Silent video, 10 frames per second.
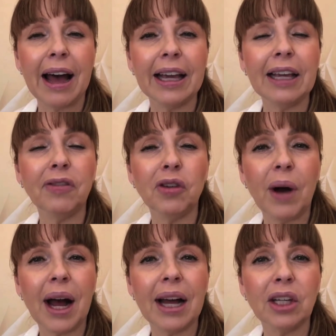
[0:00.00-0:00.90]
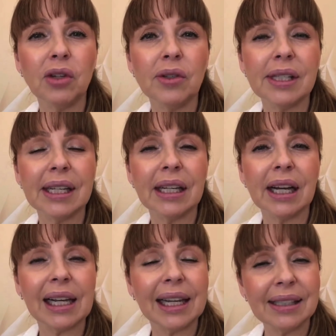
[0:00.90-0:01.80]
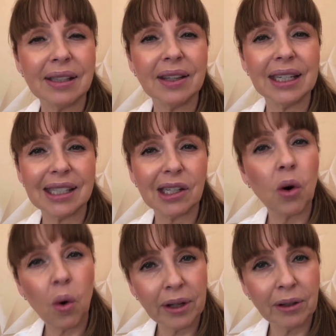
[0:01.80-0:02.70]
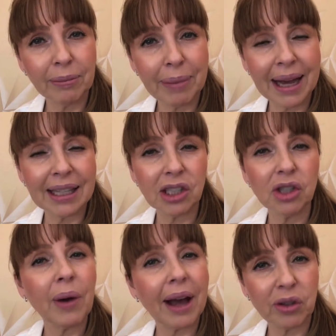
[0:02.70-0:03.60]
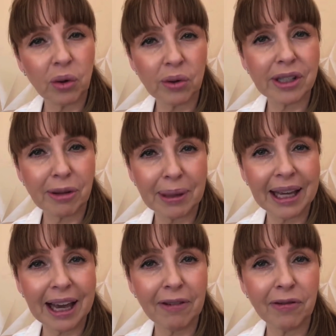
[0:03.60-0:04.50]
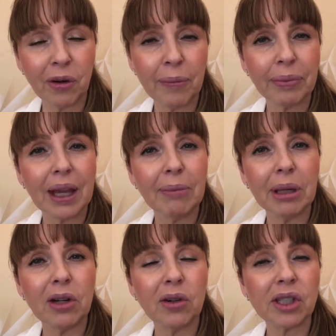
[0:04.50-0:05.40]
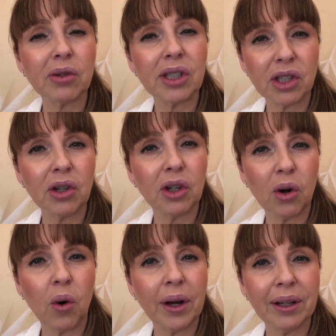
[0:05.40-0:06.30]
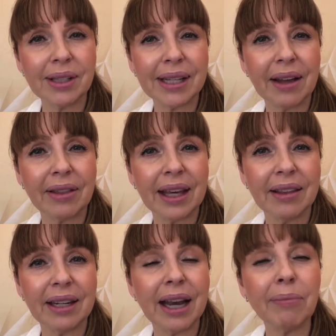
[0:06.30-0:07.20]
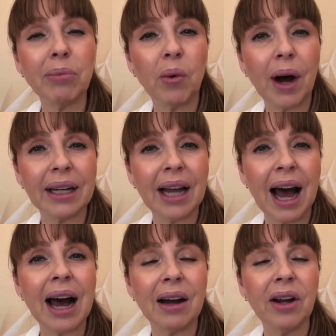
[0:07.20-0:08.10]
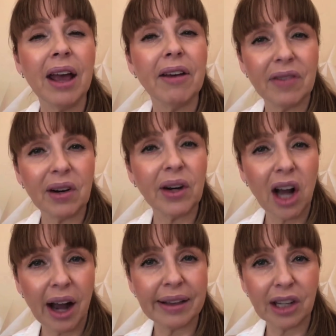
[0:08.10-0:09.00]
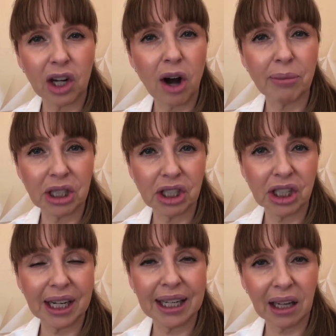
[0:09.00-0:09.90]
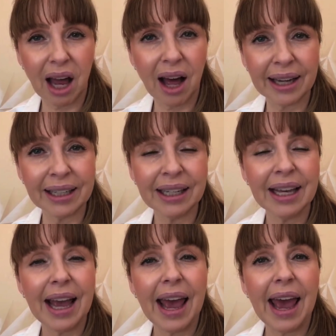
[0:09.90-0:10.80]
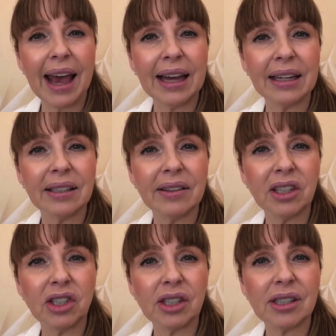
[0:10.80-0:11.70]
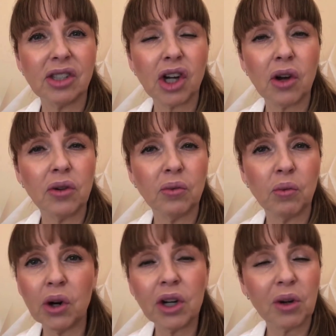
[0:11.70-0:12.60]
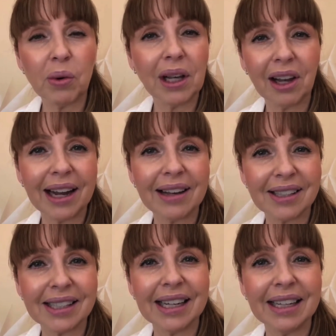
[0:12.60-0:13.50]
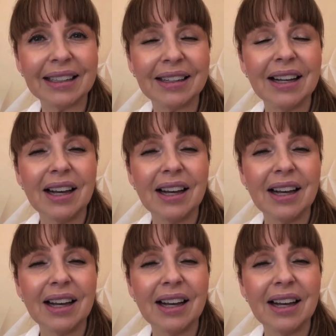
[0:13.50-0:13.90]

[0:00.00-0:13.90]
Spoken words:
If you are using a cleanser that is an oil base, you have to also be careful, because there are certain oils out there that, number one, are very high in the comedogenic line and that just don't work well on our skin.